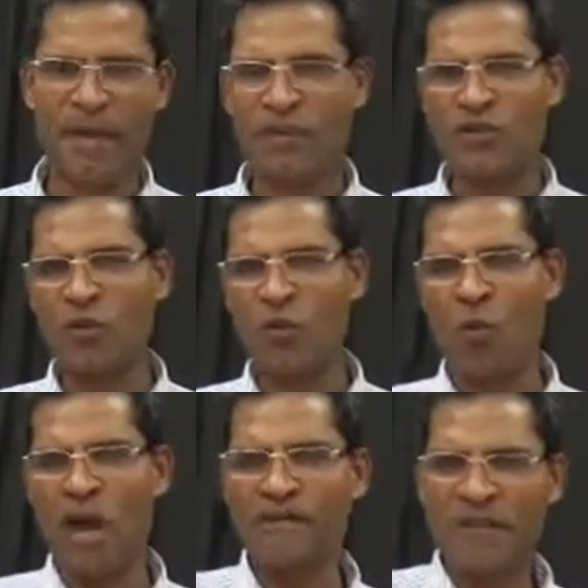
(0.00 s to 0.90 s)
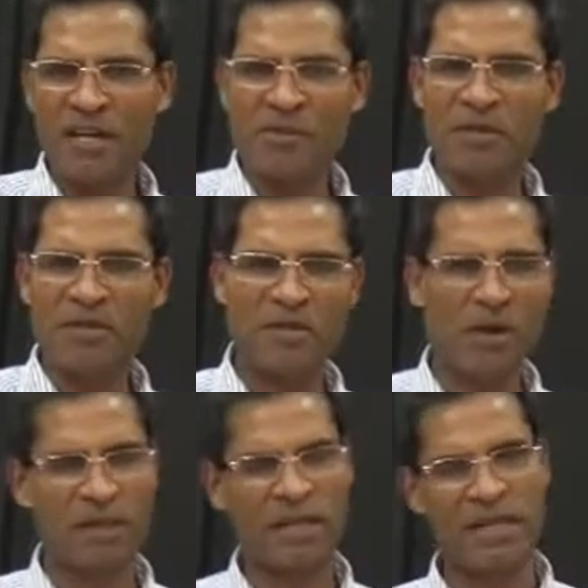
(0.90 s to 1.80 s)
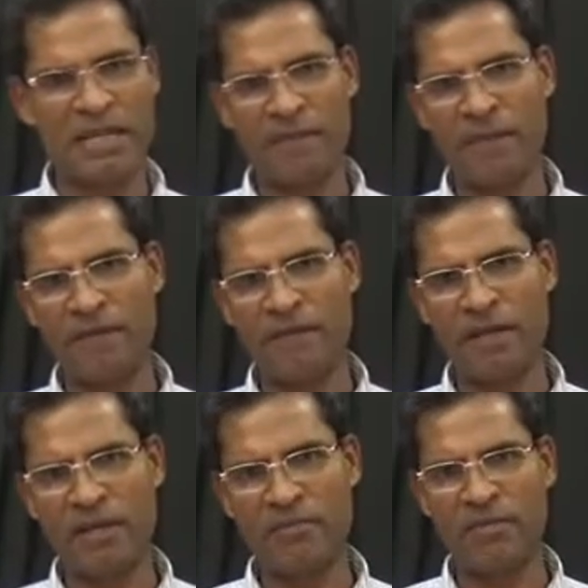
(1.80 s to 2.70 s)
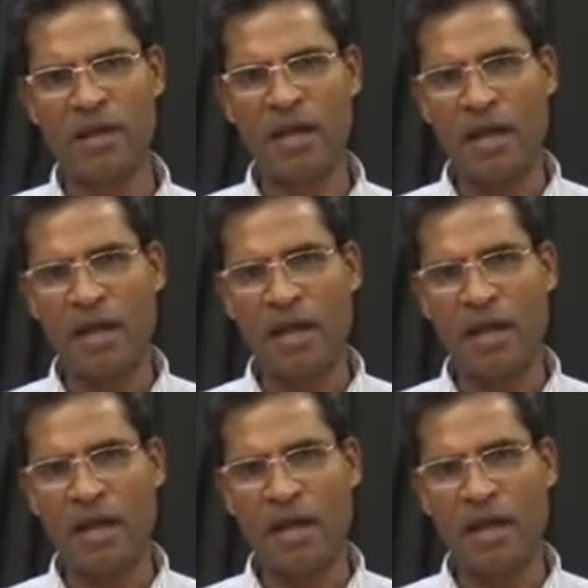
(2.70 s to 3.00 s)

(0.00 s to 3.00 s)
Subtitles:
So one variable is called the independent variable